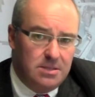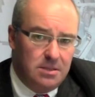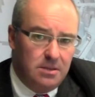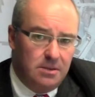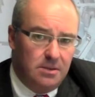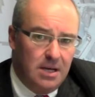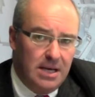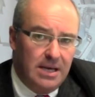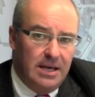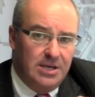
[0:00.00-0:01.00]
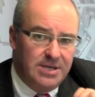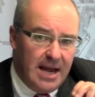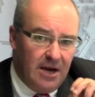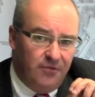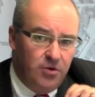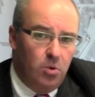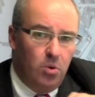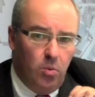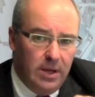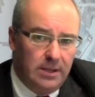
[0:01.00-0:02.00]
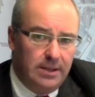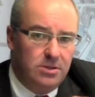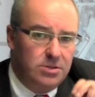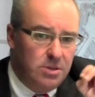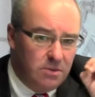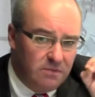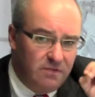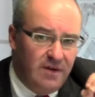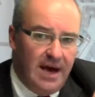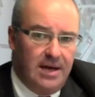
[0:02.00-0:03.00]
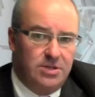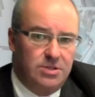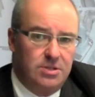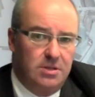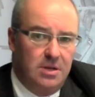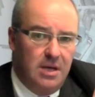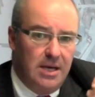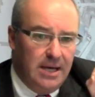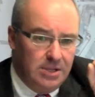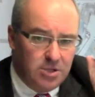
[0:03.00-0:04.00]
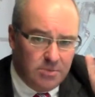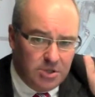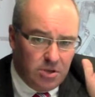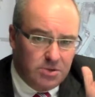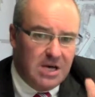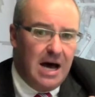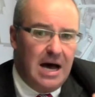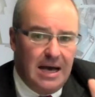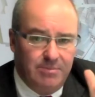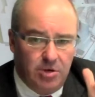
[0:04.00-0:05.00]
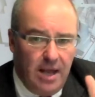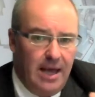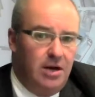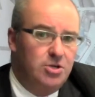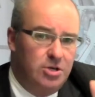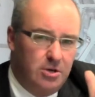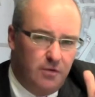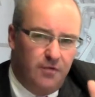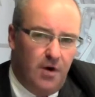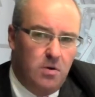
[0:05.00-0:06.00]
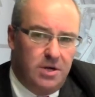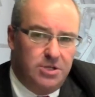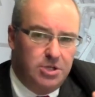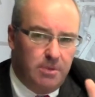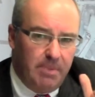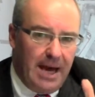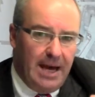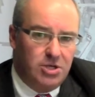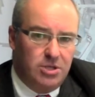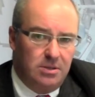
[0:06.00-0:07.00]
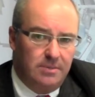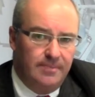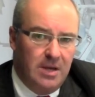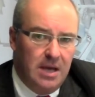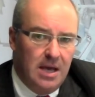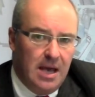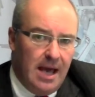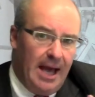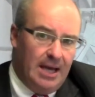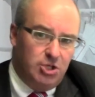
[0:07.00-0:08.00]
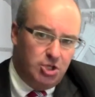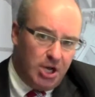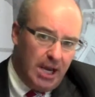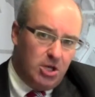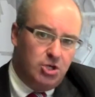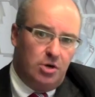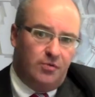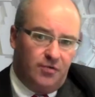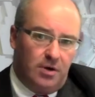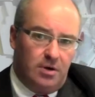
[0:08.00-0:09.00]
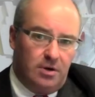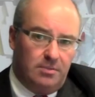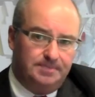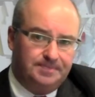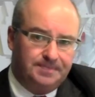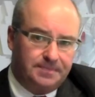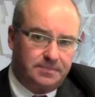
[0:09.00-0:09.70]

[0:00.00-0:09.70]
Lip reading: to you, is that if you are willing to invest in terms of your time, your energy, your focus, your passion, and change your firm